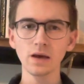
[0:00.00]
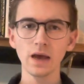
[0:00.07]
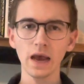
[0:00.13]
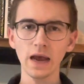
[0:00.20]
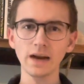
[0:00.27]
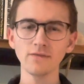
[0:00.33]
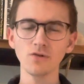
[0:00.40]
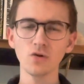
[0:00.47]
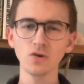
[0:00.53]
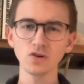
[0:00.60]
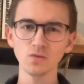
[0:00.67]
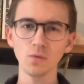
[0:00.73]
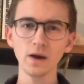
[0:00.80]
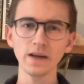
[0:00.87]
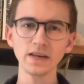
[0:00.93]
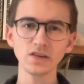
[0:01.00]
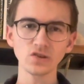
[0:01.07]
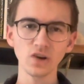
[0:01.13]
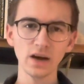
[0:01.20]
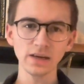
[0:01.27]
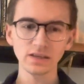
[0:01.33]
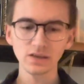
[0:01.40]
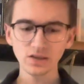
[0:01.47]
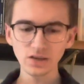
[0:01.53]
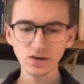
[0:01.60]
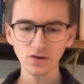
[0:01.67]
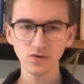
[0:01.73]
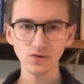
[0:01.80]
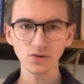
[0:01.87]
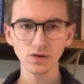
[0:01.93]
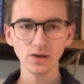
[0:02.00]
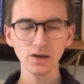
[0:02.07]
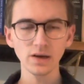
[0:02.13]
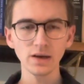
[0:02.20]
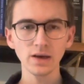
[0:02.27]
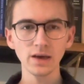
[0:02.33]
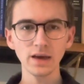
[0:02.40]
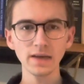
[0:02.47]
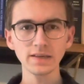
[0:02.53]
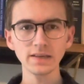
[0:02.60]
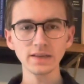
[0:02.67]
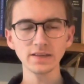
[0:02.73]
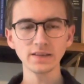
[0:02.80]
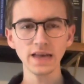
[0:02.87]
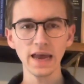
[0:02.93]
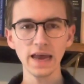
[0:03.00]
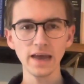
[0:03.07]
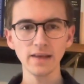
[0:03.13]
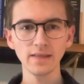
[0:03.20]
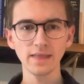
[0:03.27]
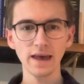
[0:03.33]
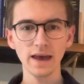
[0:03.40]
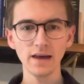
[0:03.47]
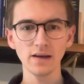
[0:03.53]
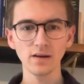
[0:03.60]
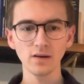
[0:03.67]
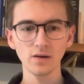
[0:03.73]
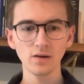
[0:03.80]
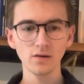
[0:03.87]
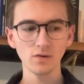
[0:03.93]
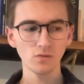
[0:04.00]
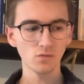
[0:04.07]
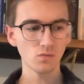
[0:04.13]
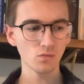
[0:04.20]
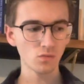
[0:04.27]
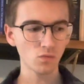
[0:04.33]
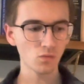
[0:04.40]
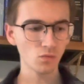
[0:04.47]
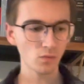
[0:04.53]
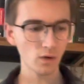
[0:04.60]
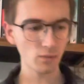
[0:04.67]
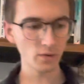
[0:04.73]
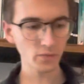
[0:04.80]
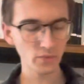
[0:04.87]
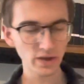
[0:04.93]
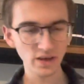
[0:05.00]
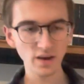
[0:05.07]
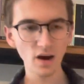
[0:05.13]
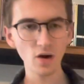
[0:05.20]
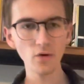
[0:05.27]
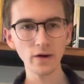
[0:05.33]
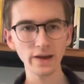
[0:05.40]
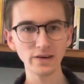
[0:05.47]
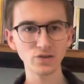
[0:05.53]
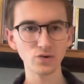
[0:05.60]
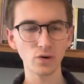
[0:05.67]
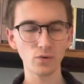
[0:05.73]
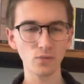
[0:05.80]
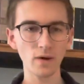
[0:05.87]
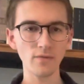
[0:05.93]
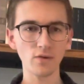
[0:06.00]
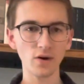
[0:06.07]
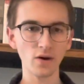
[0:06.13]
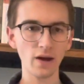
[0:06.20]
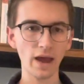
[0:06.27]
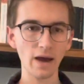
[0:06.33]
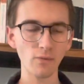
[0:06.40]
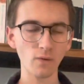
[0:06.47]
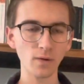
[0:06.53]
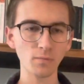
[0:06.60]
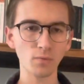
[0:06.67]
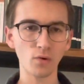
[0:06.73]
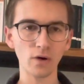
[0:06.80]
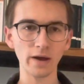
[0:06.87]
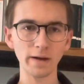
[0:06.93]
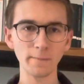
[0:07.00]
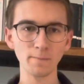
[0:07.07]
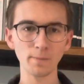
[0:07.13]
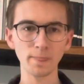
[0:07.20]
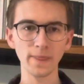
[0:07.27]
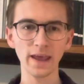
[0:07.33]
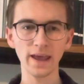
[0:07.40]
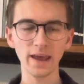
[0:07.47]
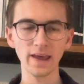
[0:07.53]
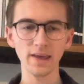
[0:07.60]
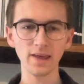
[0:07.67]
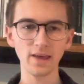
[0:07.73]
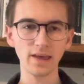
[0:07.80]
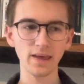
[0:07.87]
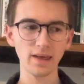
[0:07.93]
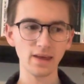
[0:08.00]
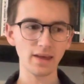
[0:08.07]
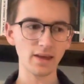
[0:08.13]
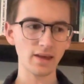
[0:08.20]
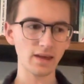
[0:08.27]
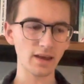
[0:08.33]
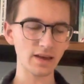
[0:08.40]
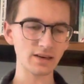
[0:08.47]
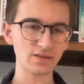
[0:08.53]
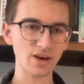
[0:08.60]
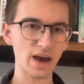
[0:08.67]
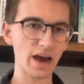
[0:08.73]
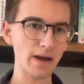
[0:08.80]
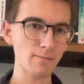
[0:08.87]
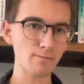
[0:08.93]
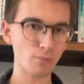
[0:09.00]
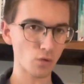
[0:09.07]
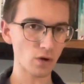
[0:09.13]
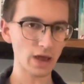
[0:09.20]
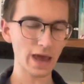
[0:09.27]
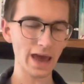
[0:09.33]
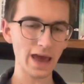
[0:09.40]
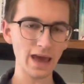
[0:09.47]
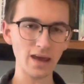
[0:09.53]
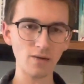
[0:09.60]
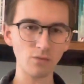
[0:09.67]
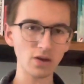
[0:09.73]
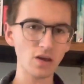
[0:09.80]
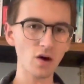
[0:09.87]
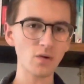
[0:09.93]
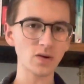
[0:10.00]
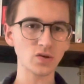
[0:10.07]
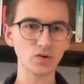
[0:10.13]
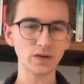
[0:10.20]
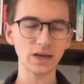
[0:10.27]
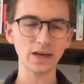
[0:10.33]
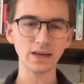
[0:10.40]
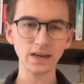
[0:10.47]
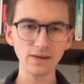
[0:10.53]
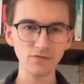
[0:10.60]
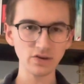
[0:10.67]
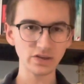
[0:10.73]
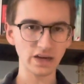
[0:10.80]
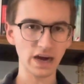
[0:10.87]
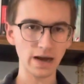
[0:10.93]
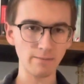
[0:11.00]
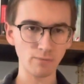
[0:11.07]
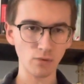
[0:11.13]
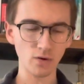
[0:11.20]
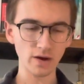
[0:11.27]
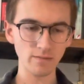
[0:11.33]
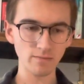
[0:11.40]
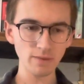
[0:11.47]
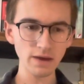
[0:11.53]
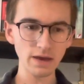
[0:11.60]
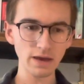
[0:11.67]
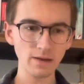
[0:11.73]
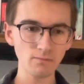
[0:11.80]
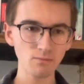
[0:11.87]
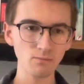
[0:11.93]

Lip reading: And of course what he's trying to do is he's saying that, well, when we go into a river at one point in time, point A, and we go into it at a different time, point B,